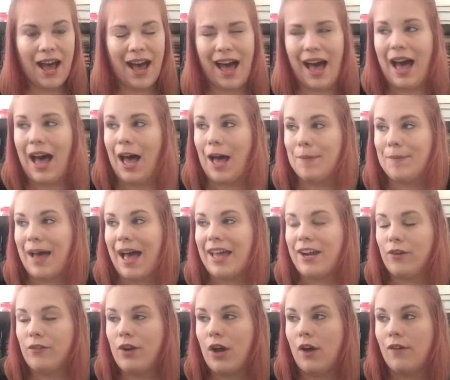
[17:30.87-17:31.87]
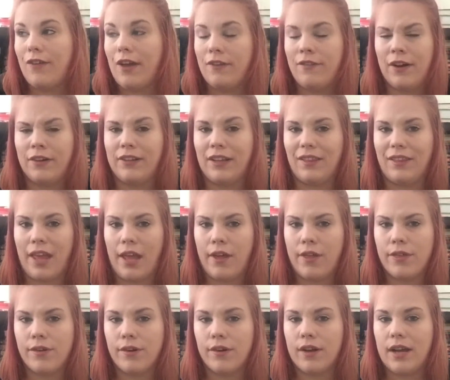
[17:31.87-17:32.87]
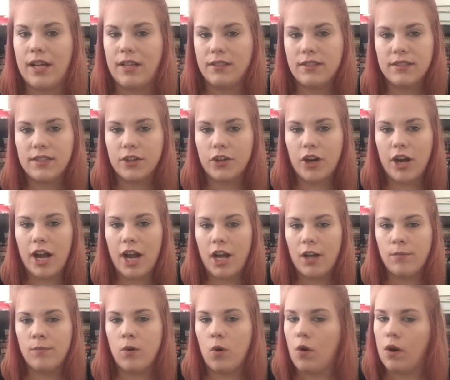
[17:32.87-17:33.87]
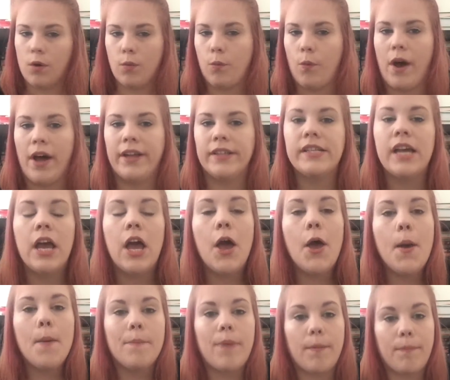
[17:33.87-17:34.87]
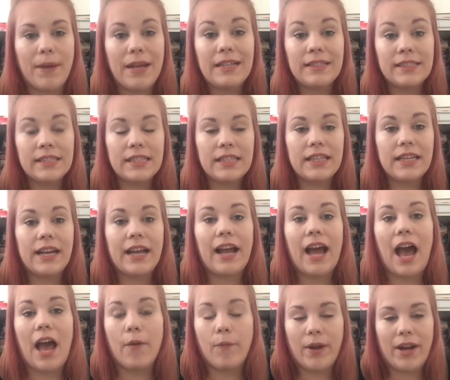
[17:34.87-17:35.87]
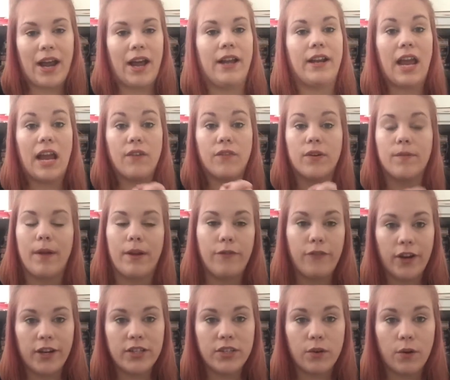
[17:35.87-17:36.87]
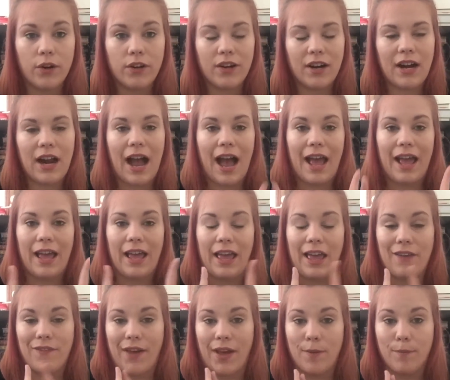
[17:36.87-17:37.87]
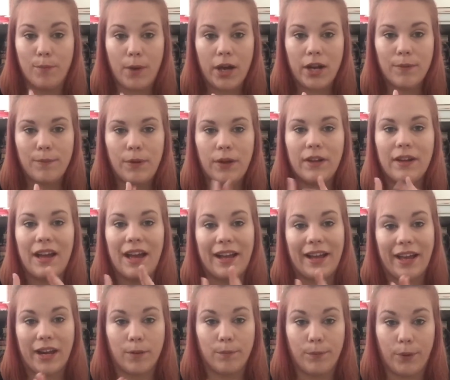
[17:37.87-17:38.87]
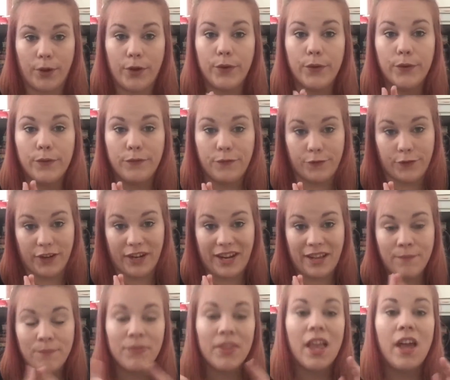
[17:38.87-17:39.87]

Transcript: I don't know if I found a link through Instagram or what, but basically I went on and for my first order, if I bought a book, I got a book free.